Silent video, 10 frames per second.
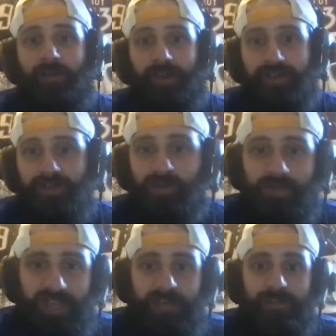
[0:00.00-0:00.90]
because
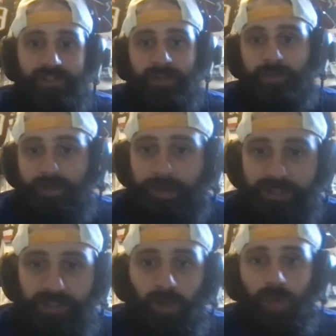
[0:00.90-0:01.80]
those gave us some of the
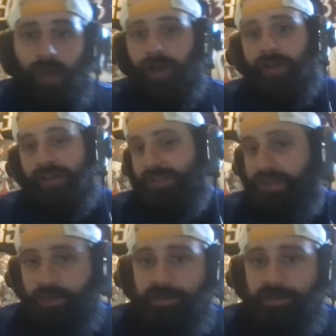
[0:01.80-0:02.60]
best goal calls